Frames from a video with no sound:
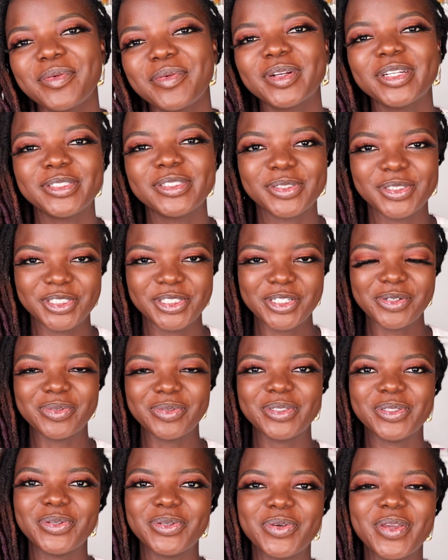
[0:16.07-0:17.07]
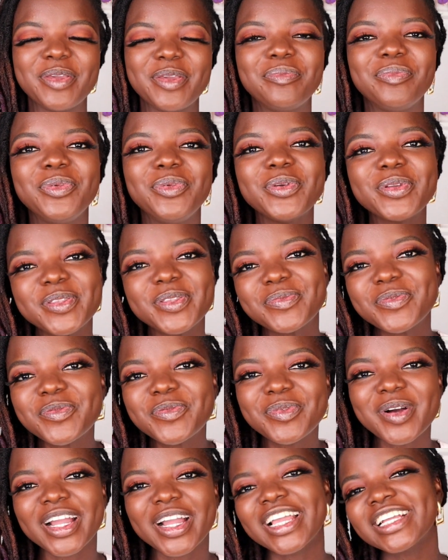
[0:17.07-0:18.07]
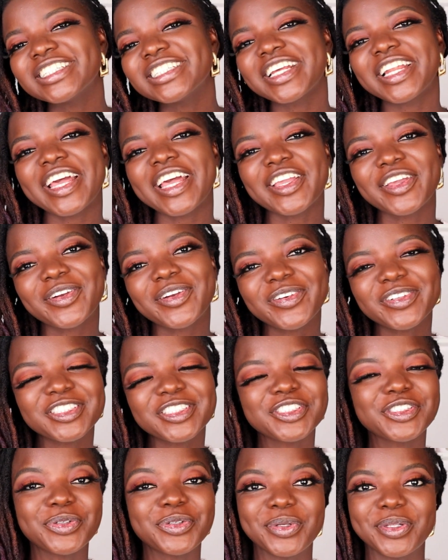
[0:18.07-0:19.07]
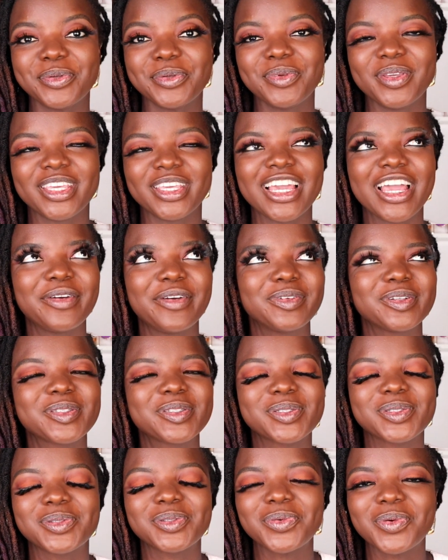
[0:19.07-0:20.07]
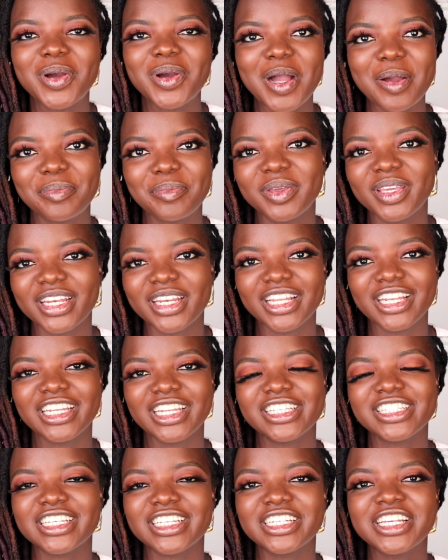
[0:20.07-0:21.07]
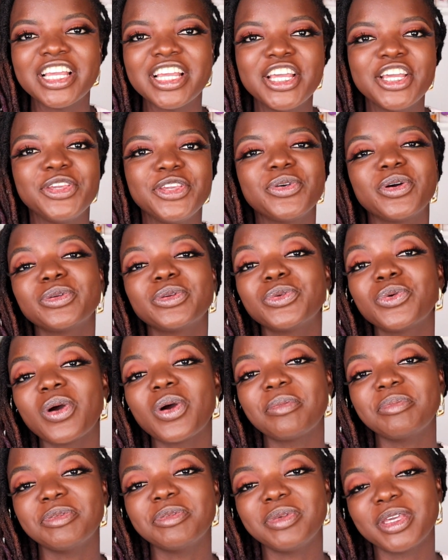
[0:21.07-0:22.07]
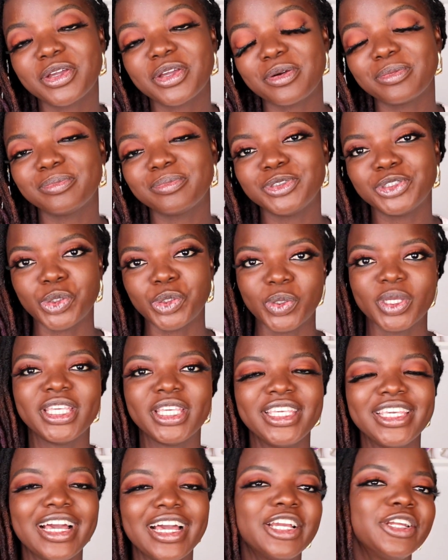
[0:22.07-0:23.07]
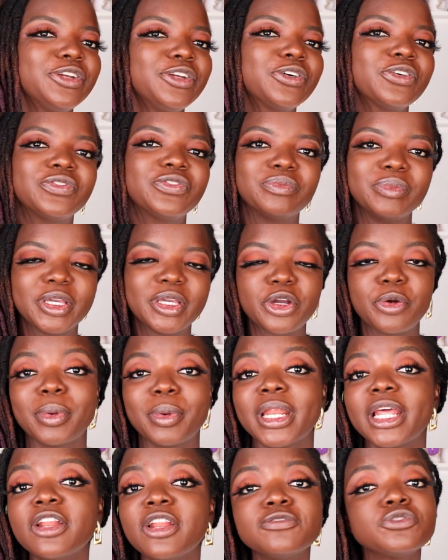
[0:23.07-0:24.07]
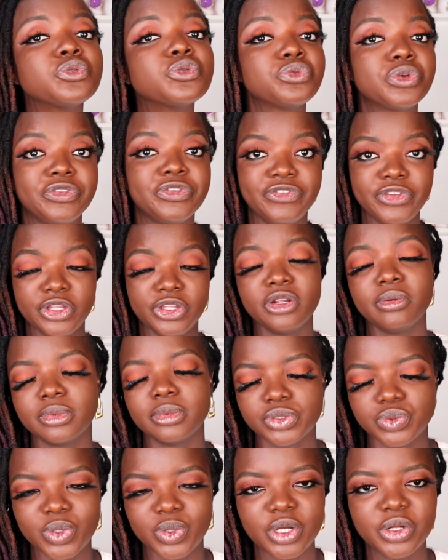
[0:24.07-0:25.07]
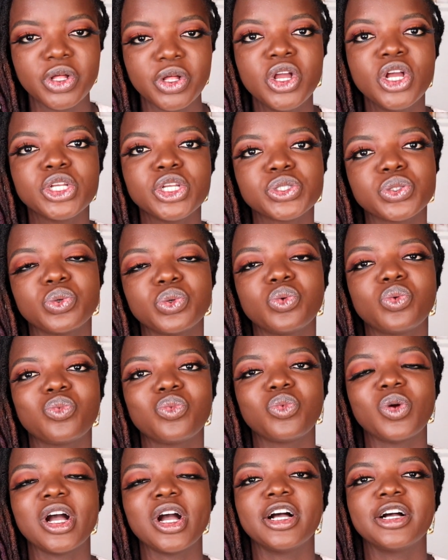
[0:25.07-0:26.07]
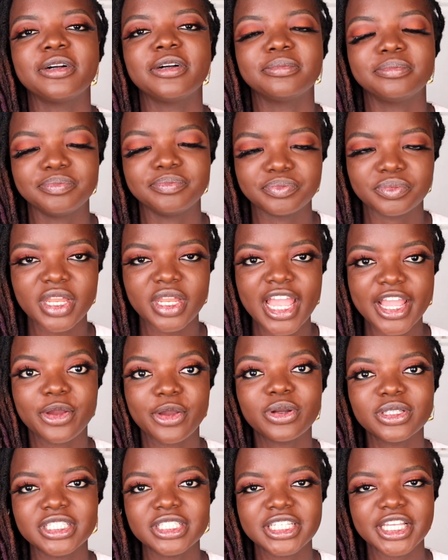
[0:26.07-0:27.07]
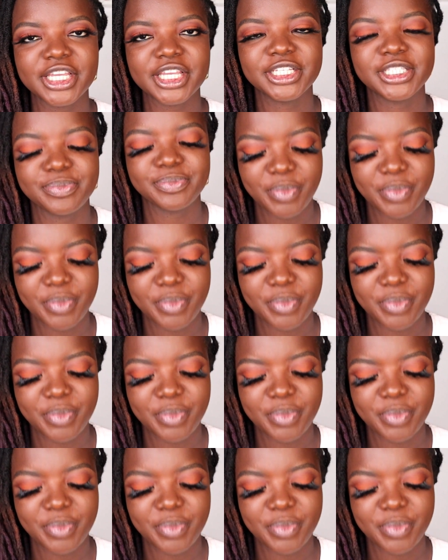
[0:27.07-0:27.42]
I wanted to share with you a beautiful package that I got during the week. I was so happy and elated. You all know I'm a makeup junkie. I love makeup and I love to review them as well. So I got its